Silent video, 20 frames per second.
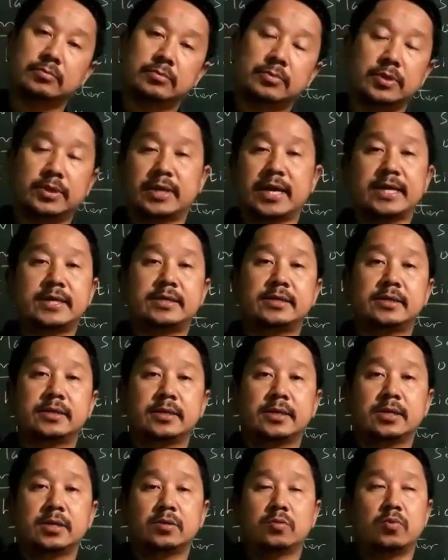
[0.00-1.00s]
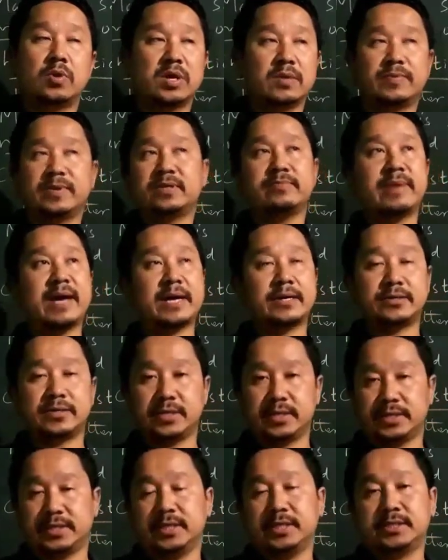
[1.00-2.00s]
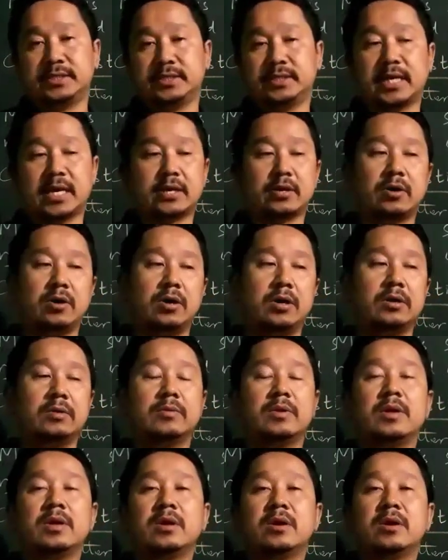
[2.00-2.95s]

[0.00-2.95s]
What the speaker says: Alright, whatever the matter it is, they are all